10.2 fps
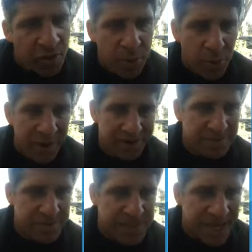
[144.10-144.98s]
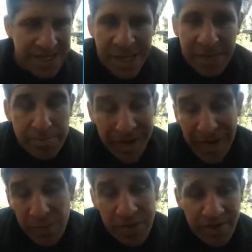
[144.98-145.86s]
The Poetics of Sex. In
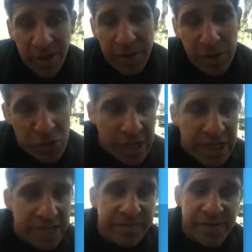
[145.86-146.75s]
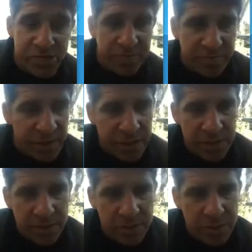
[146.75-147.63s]
bed we find no clean division of body
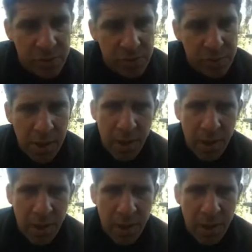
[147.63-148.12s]
and soul.